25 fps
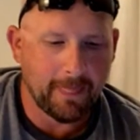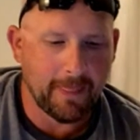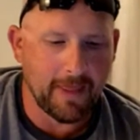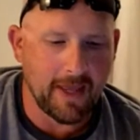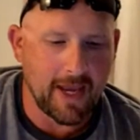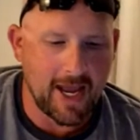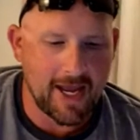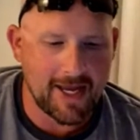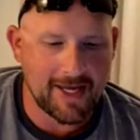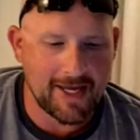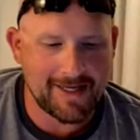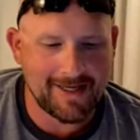
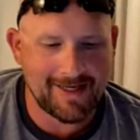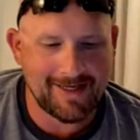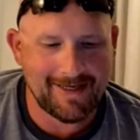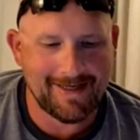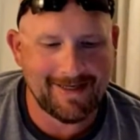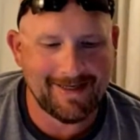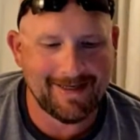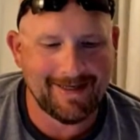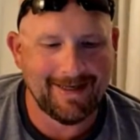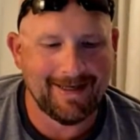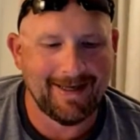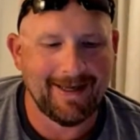Yeah.
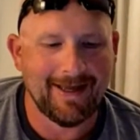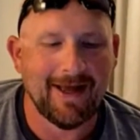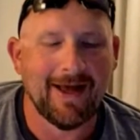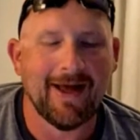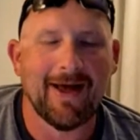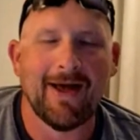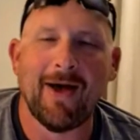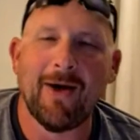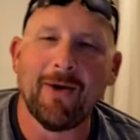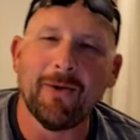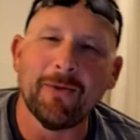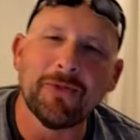
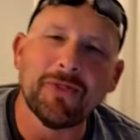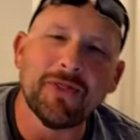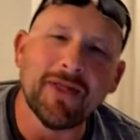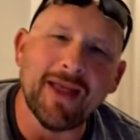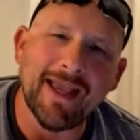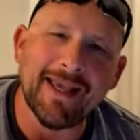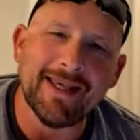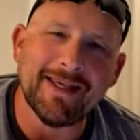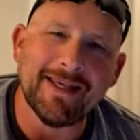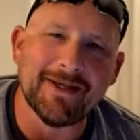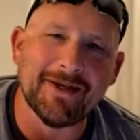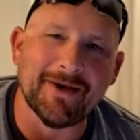Oh,
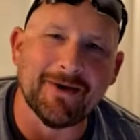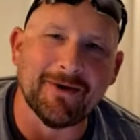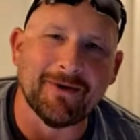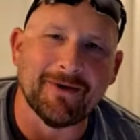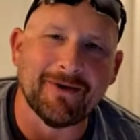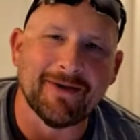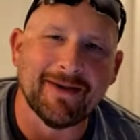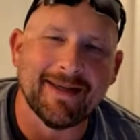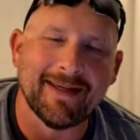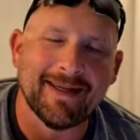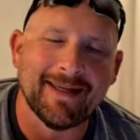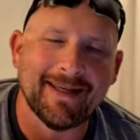thank
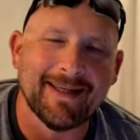you.